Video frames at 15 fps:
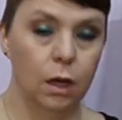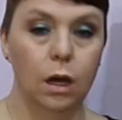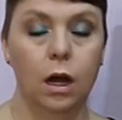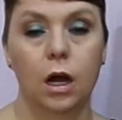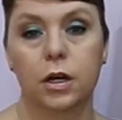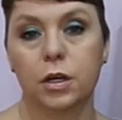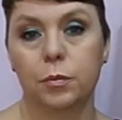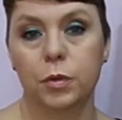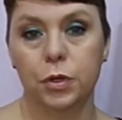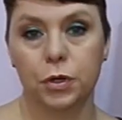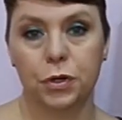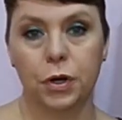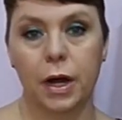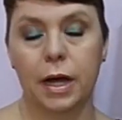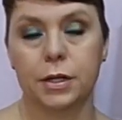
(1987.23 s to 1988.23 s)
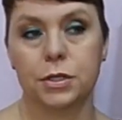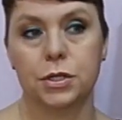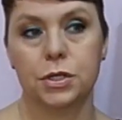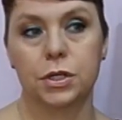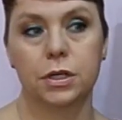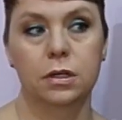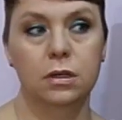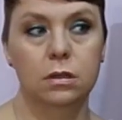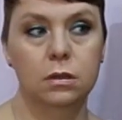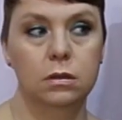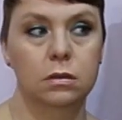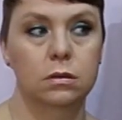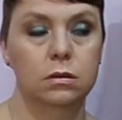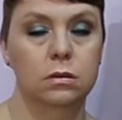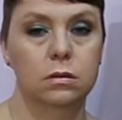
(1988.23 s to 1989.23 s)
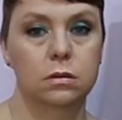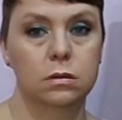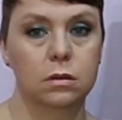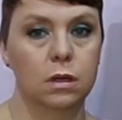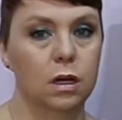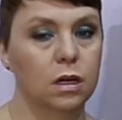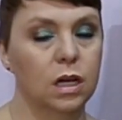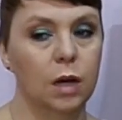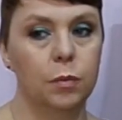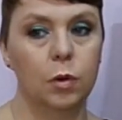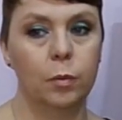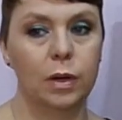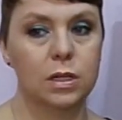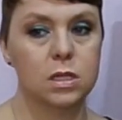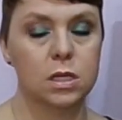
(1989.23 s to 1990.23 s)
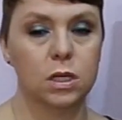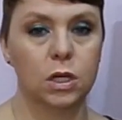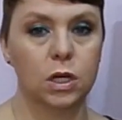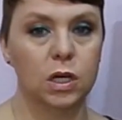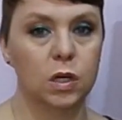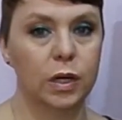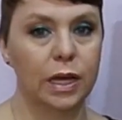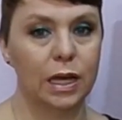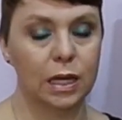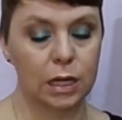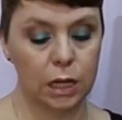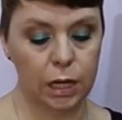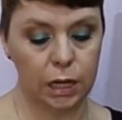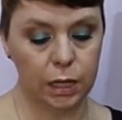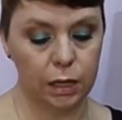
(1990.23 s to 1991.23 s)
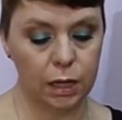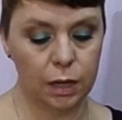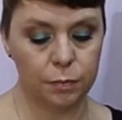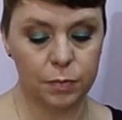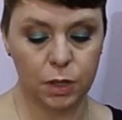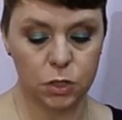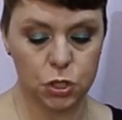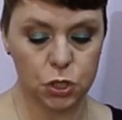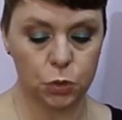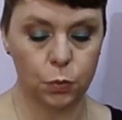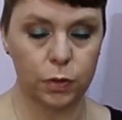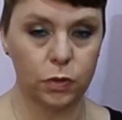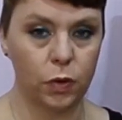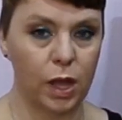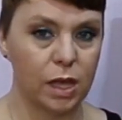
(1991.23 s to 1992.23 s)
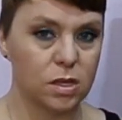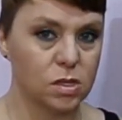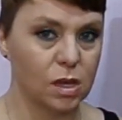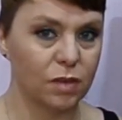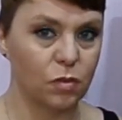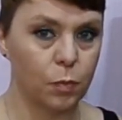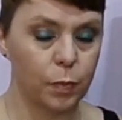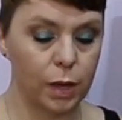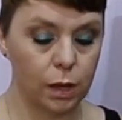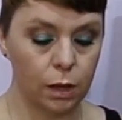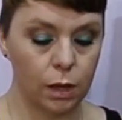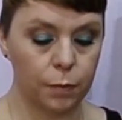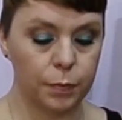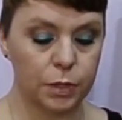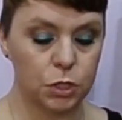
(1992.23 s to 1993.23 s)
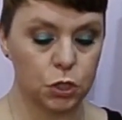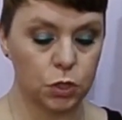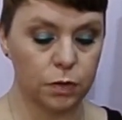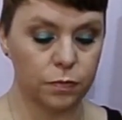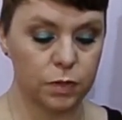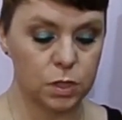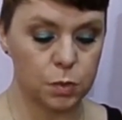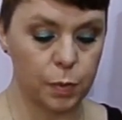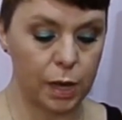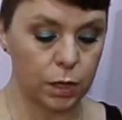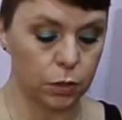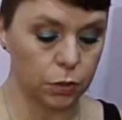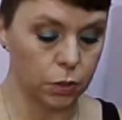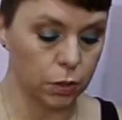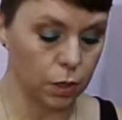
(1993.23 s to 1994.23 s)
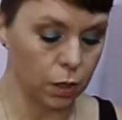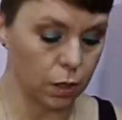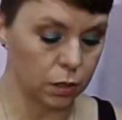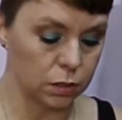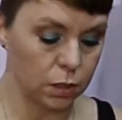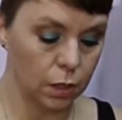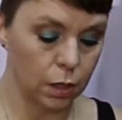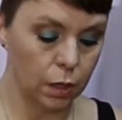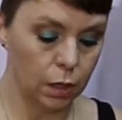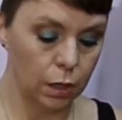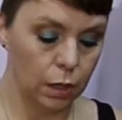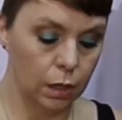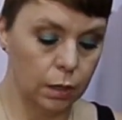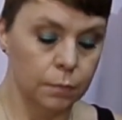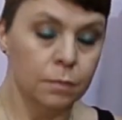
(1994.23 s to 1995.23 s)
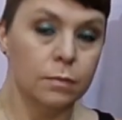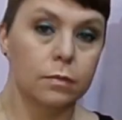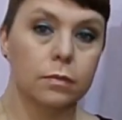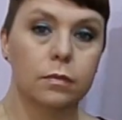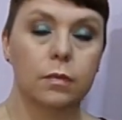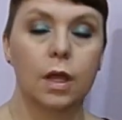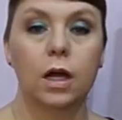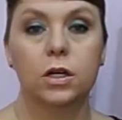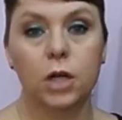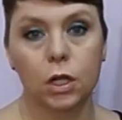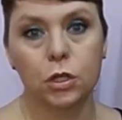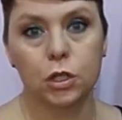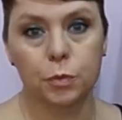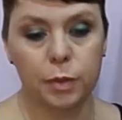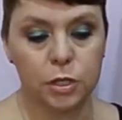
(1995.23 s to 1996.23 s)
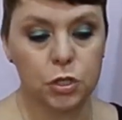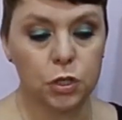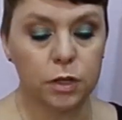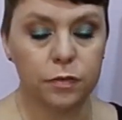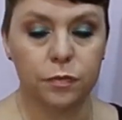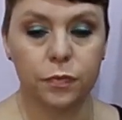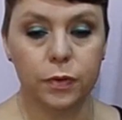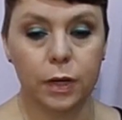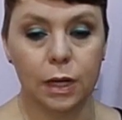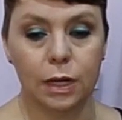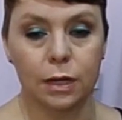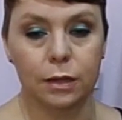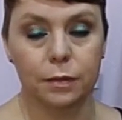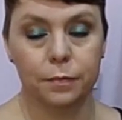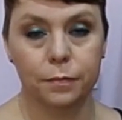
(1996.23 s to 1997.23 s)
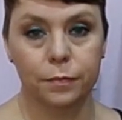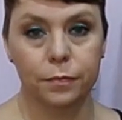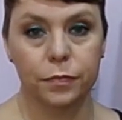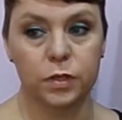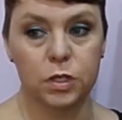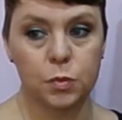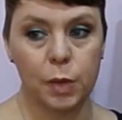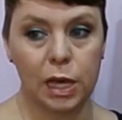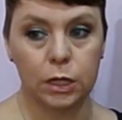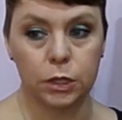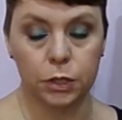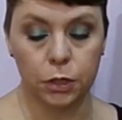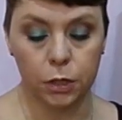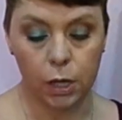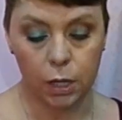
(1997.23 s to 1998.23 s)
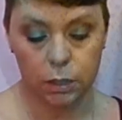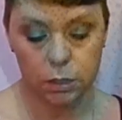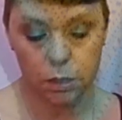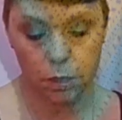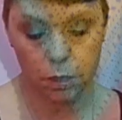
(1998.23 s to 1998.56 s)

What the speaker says: Our computer crashed a couple months ago, and I'm not sure whether I still have a picture of this pattern or not. A colored picture of this pattern or not.